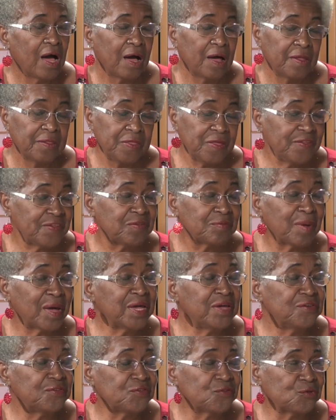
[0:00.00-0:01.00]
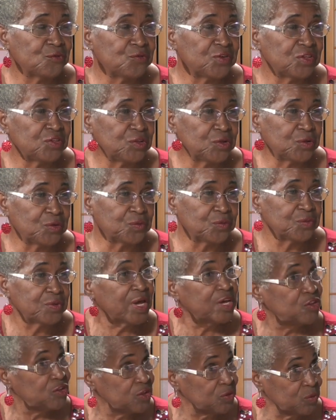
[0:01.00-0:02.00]
this is my history too."
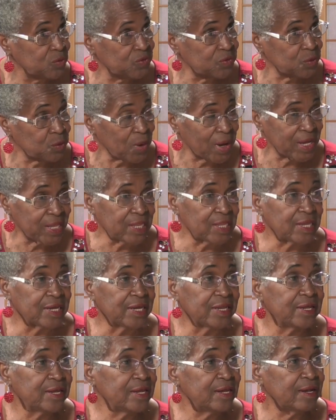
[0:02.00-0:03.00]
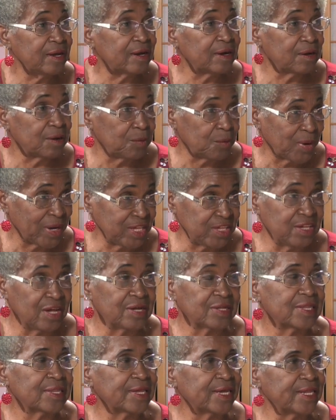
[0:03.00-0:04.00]
And she was a white lady, a white
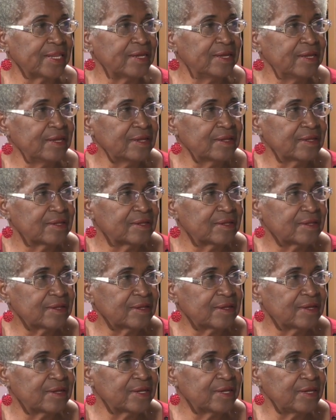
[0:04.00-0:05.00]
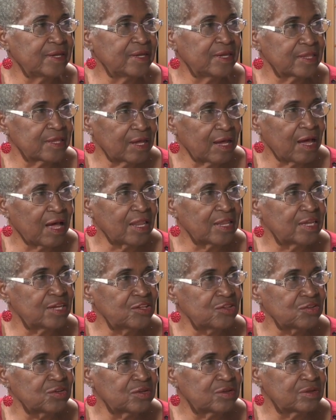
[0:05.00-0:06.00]
young lady in
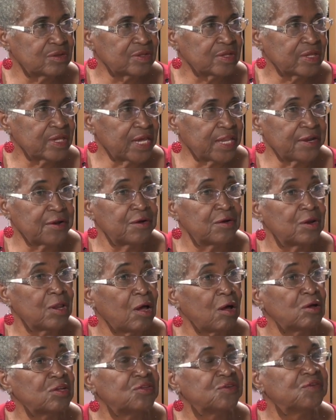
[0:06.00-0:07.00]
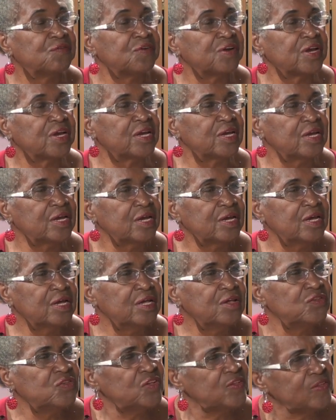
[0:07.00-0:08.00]
college, getting her law degree.
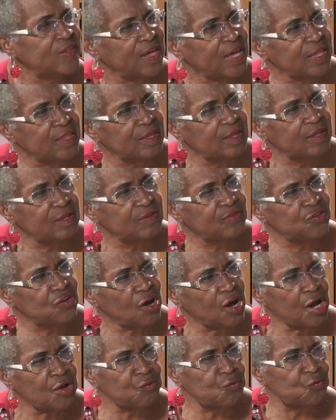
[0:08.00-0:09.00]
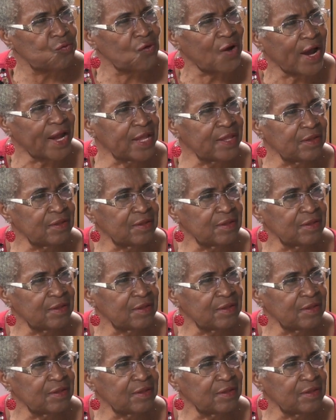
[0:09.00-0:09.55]
She said, "John Wright